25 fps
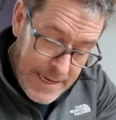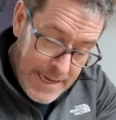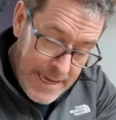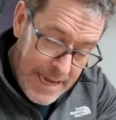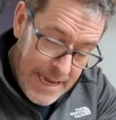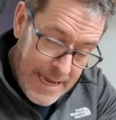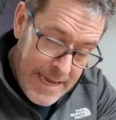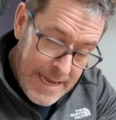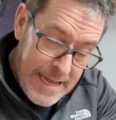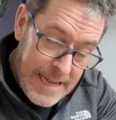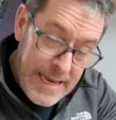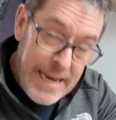
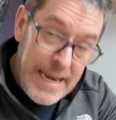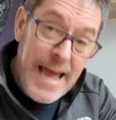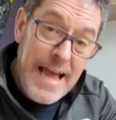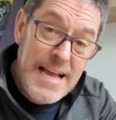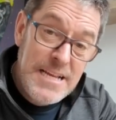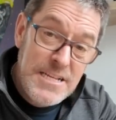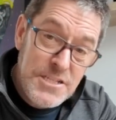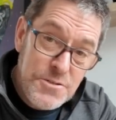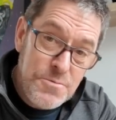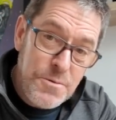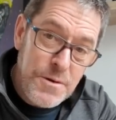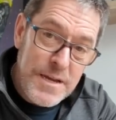
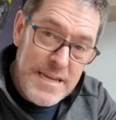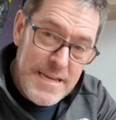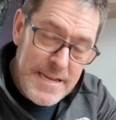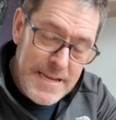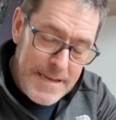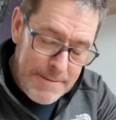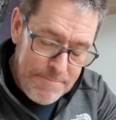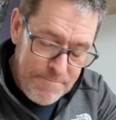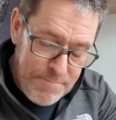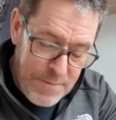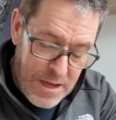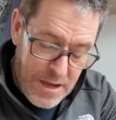Last
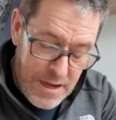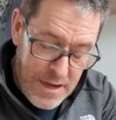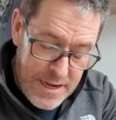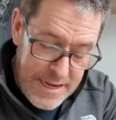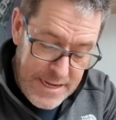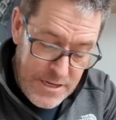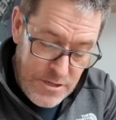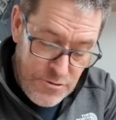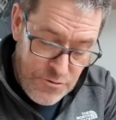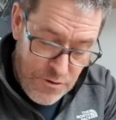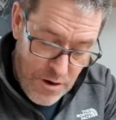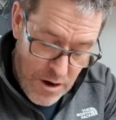week
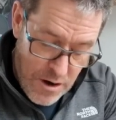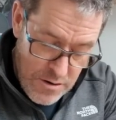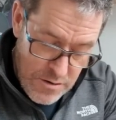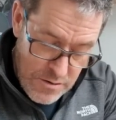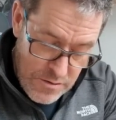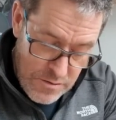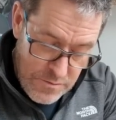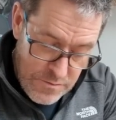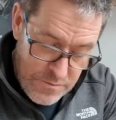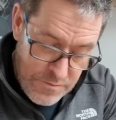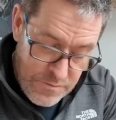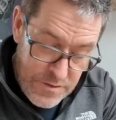I
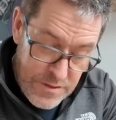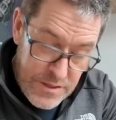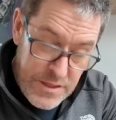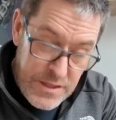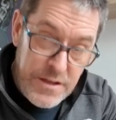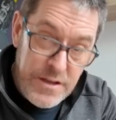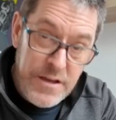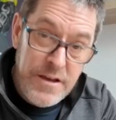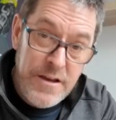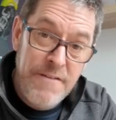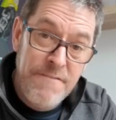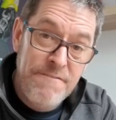drove
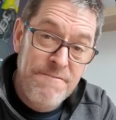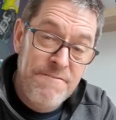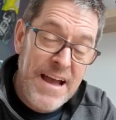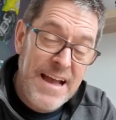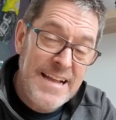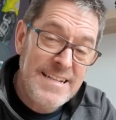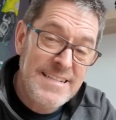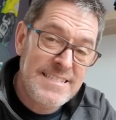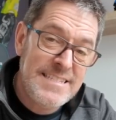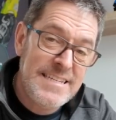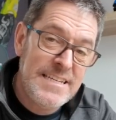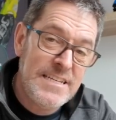the
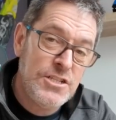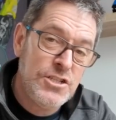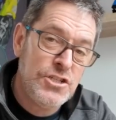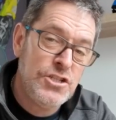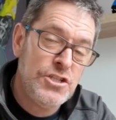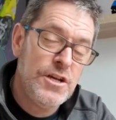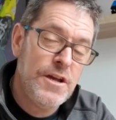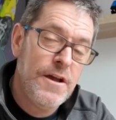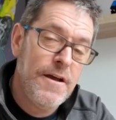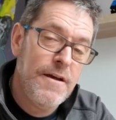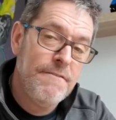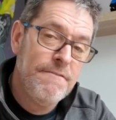
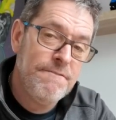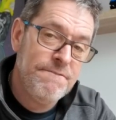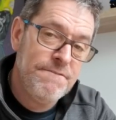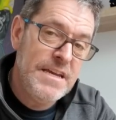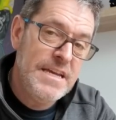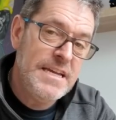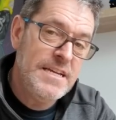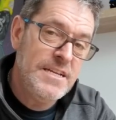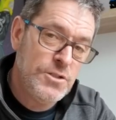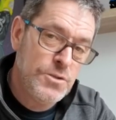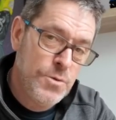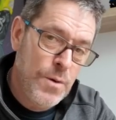Vantage
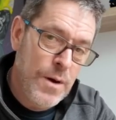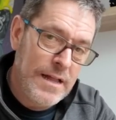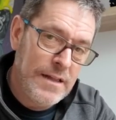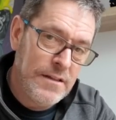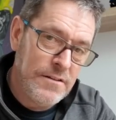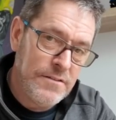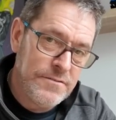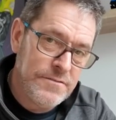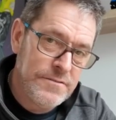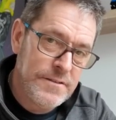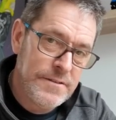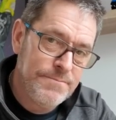
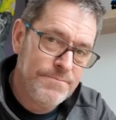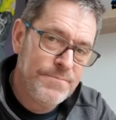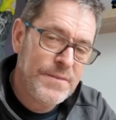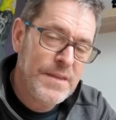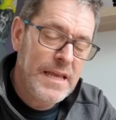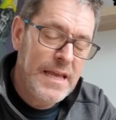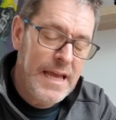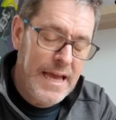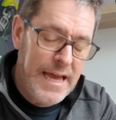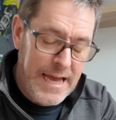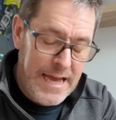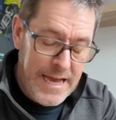V12,
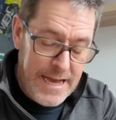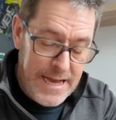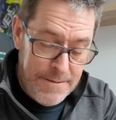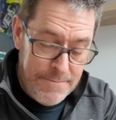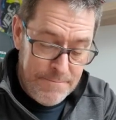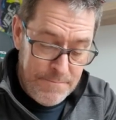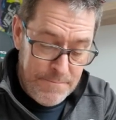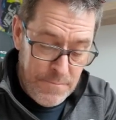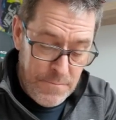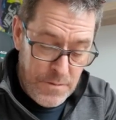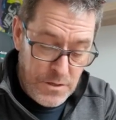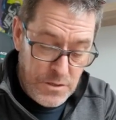
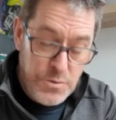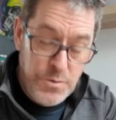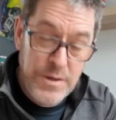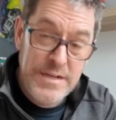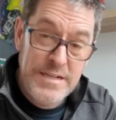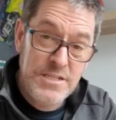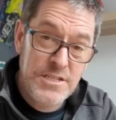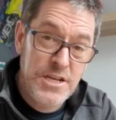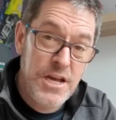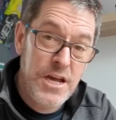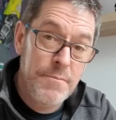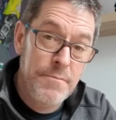
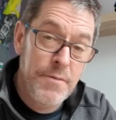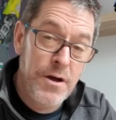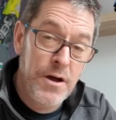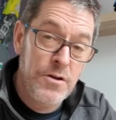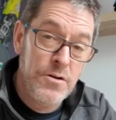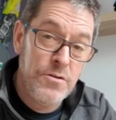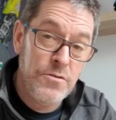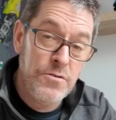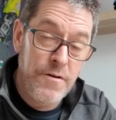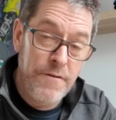twin turbo